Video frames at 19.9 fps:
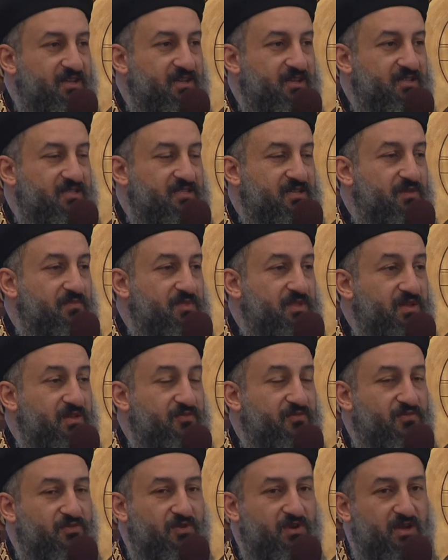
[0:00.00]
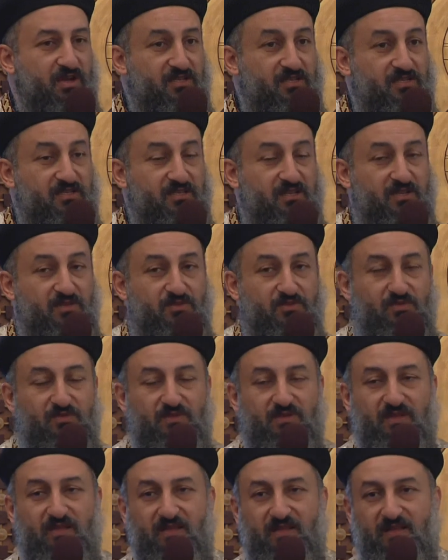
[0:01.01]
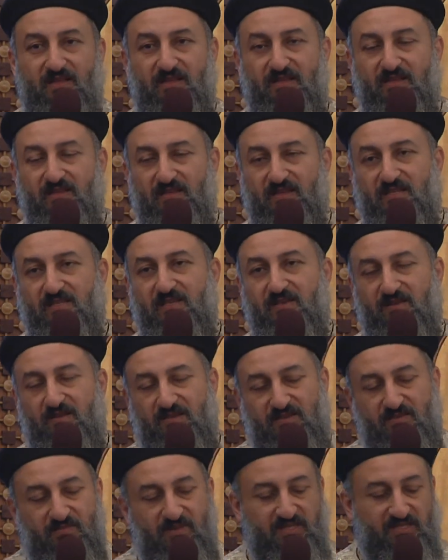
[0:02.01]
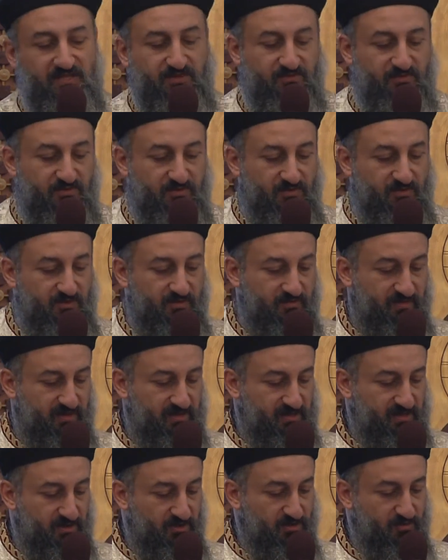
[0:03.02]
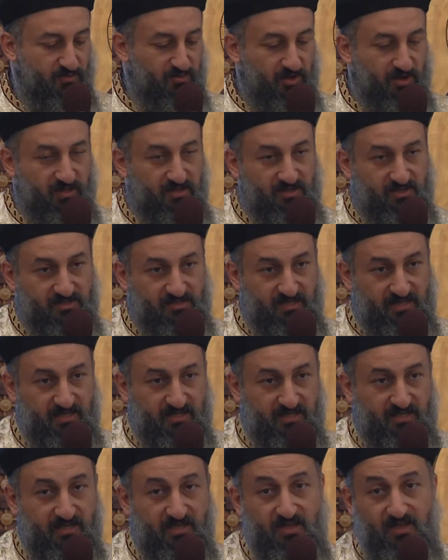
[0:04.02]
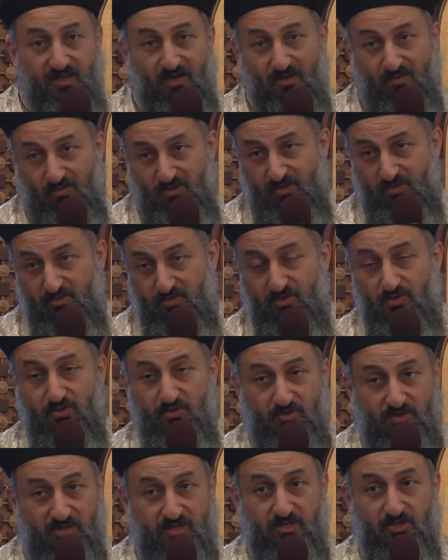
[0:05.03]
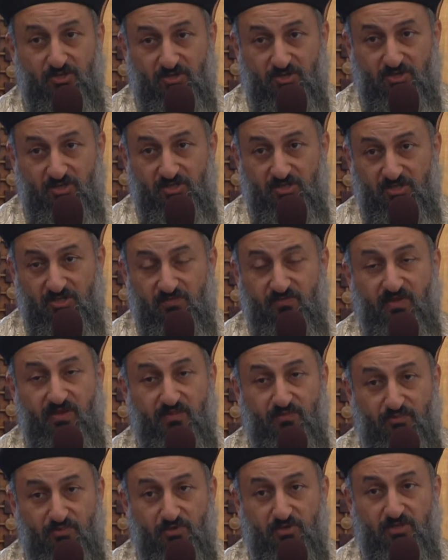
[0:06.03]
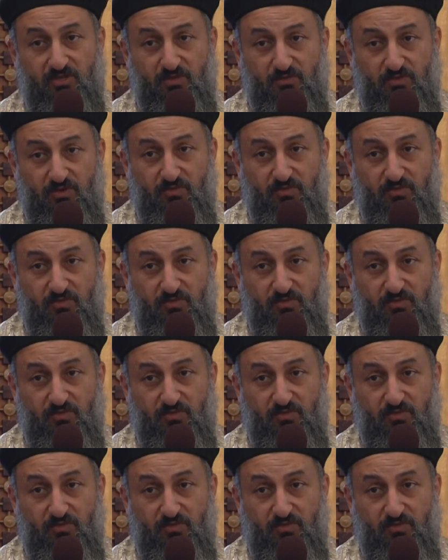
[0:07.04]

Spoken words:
something for us that it's a blessing for all of us. I hope we understand what we're doing in church. It's very important that